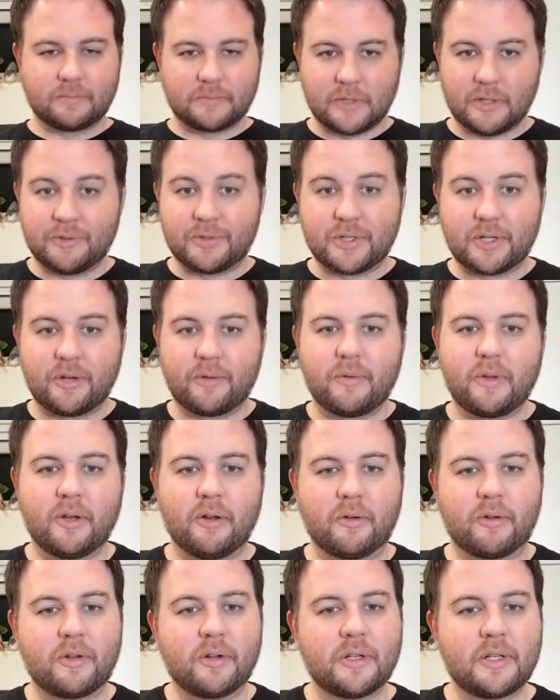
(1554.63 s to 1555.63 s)
It was a good, you
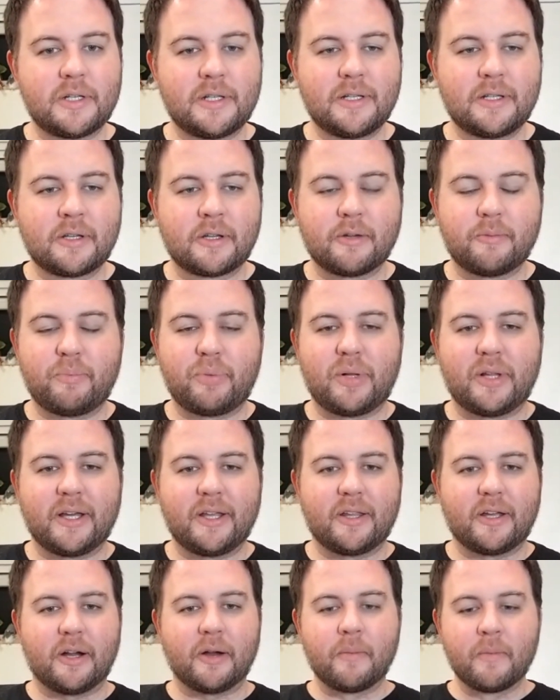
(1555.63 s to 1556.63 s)
know, good, good play
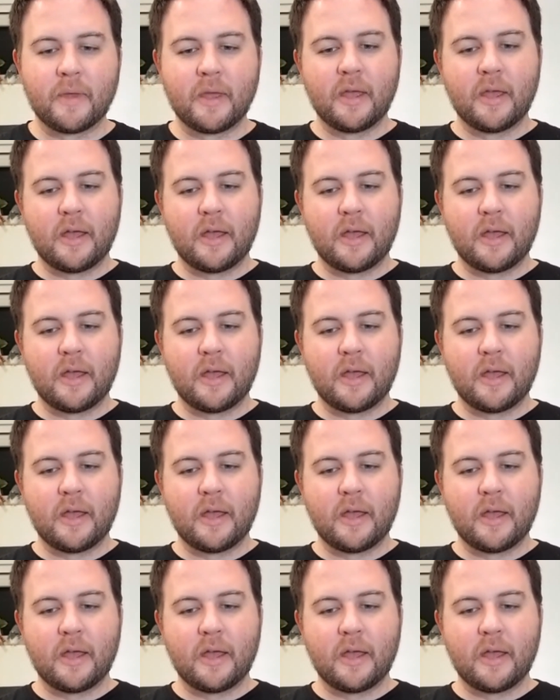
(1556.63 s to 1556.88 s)
there,